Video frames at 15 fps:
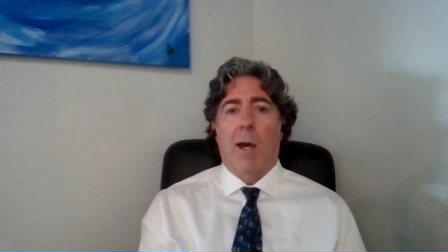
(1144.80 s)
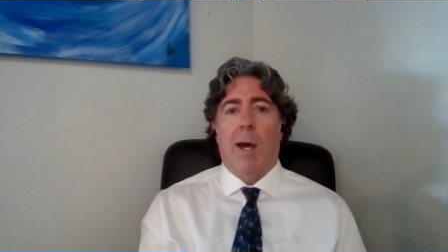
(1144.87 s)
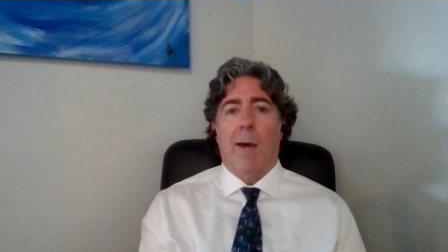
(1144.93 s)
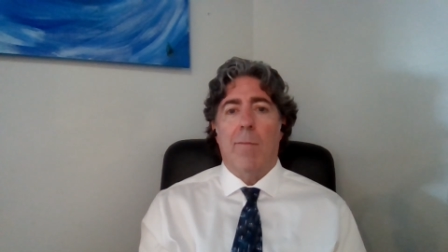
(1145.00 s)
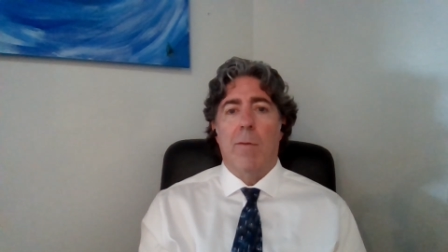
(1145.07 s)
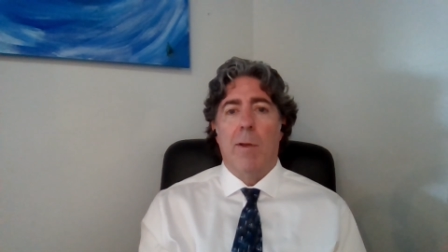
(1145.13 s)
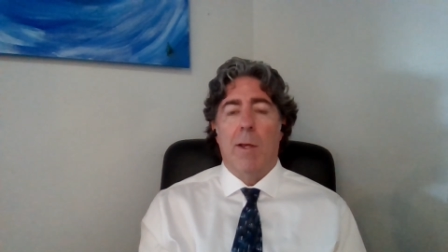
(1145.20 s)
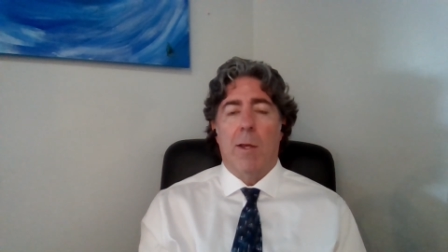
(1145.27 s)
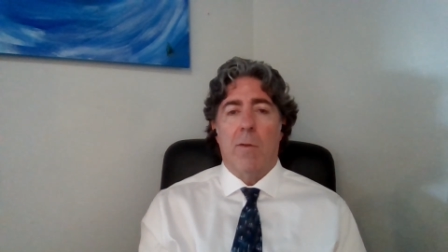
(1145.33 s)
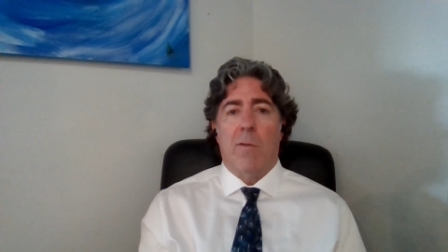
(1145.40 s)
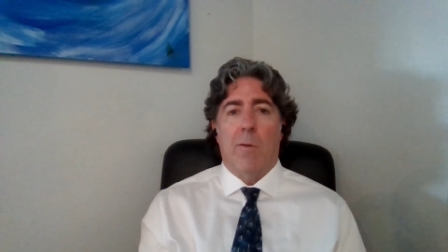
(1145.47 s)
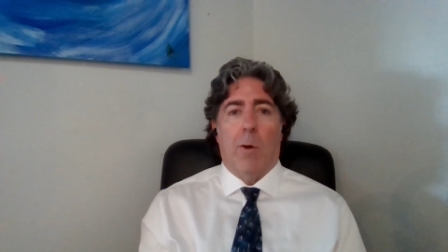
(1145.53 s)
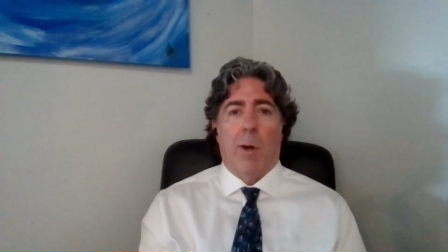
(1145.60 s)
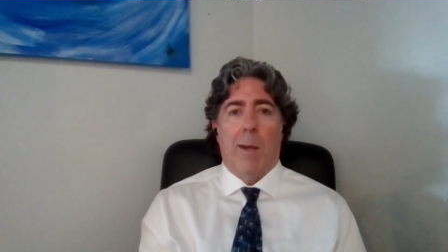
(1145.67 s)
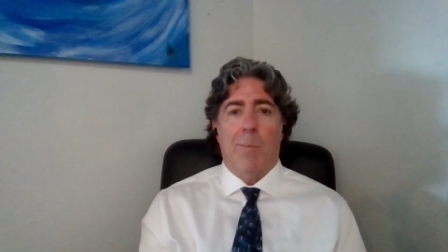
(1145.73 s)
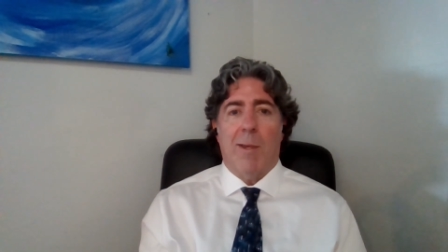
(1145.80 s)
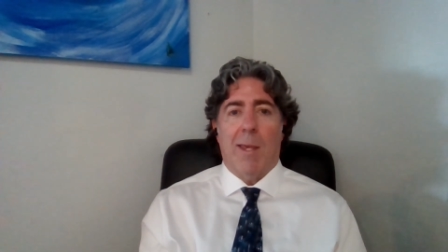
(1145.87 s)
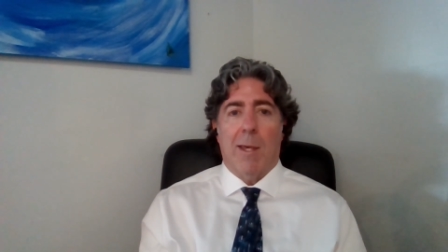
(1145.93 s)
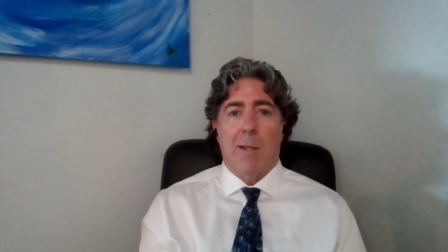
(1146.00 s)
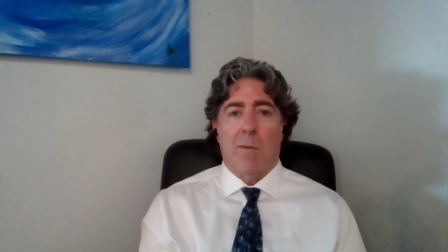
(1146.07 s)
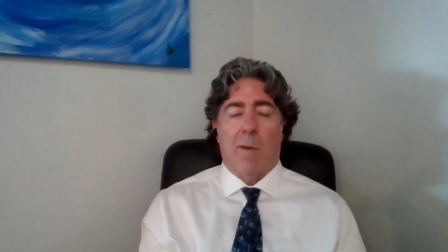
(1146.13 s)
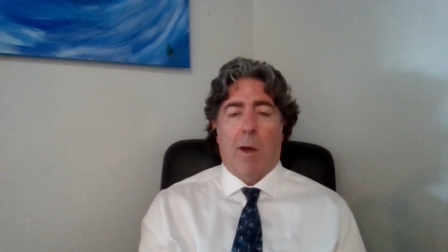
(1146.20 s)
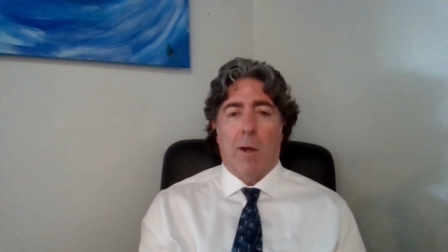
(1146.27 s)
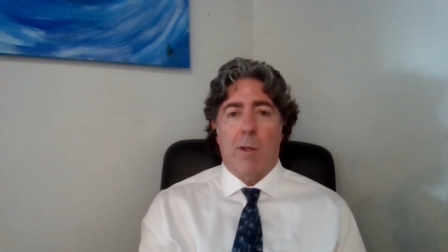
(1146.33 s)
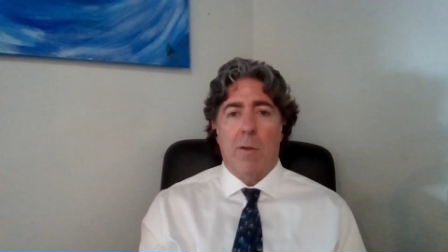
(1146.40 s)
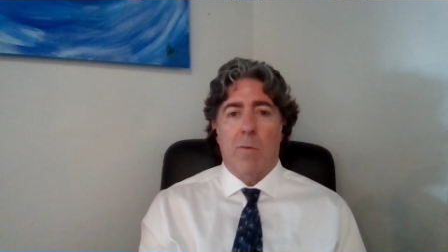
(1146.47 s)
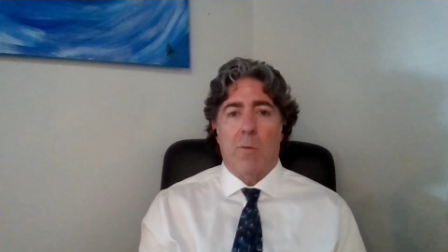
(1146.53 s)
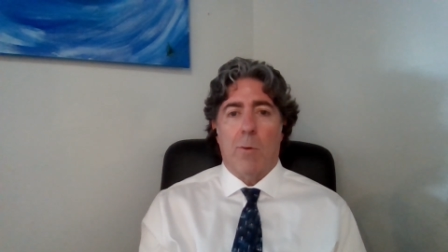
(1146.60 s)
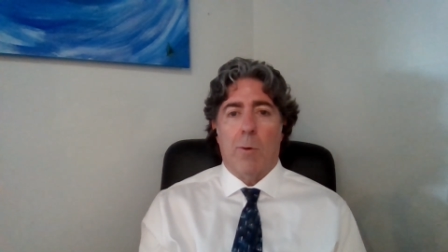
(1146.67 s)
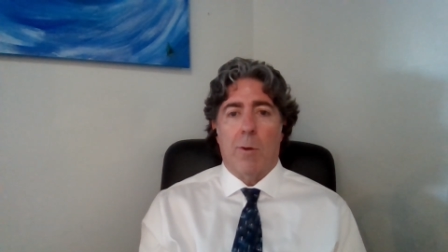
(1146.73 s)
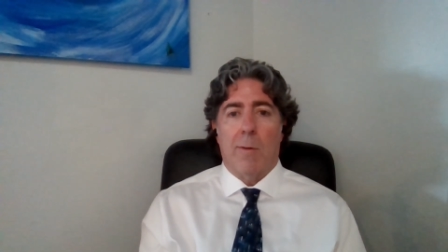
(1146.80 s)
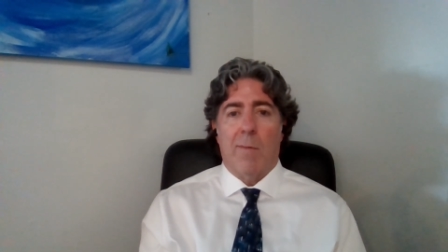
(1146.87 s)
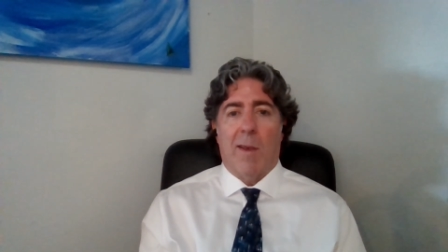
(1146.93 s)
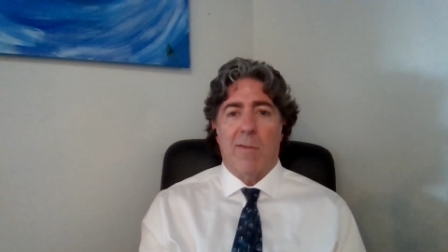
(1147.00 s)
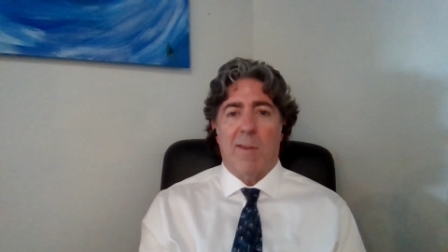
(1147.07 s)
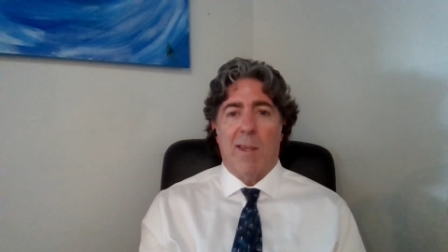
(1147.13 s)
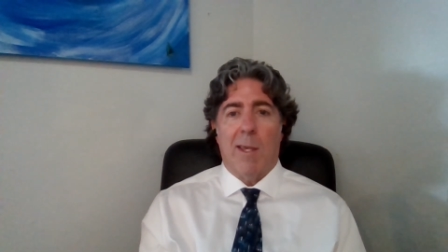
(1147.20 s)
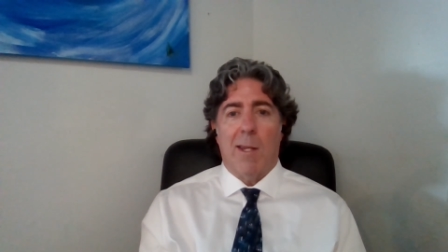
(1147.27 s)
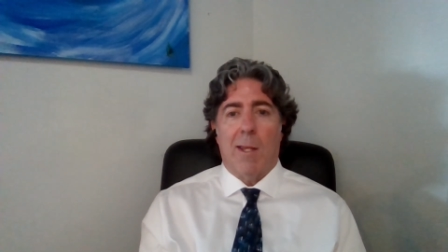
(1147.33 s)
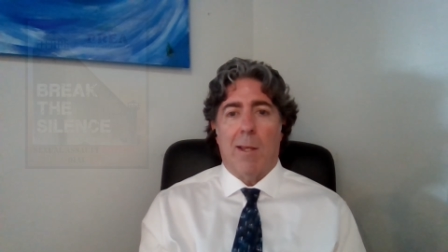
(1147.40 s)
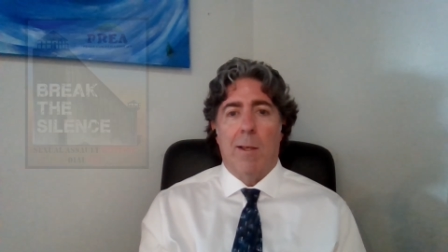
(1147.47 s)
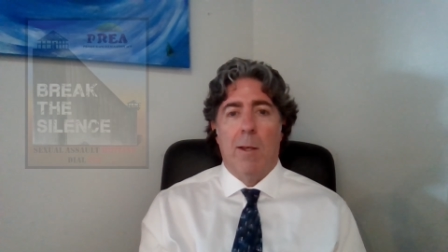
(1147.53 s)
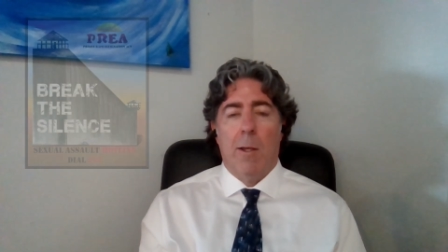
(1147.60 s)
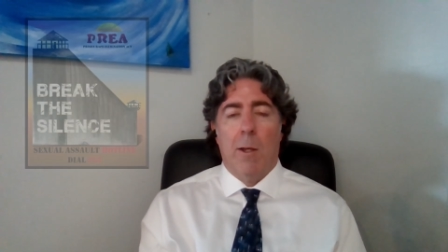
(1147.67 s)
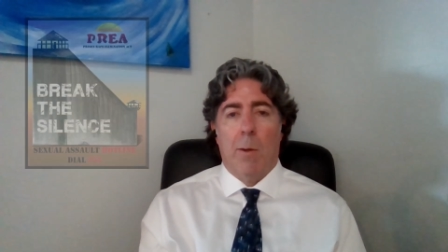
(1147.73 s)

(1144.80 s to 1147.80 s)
off. And so I began talking to her, investigating